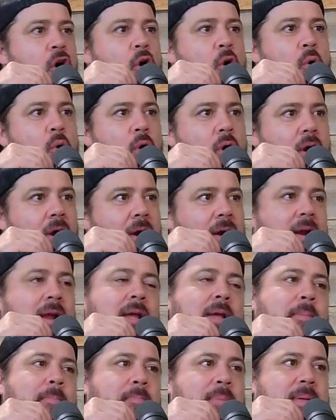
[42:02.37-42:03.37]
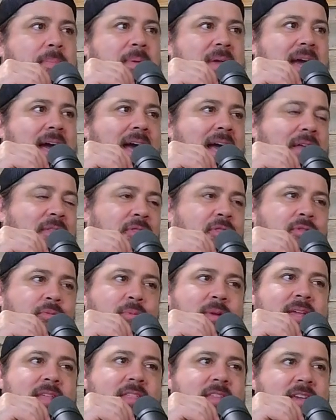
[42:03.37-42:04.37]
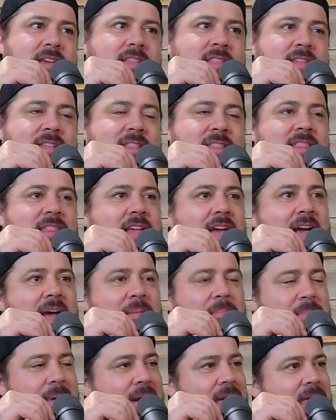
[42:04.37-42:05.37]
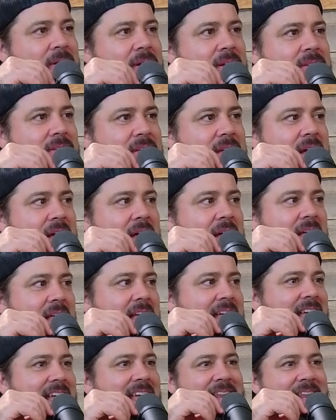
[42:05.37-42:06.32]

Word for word: or be behind three seasons on Better Call Saul.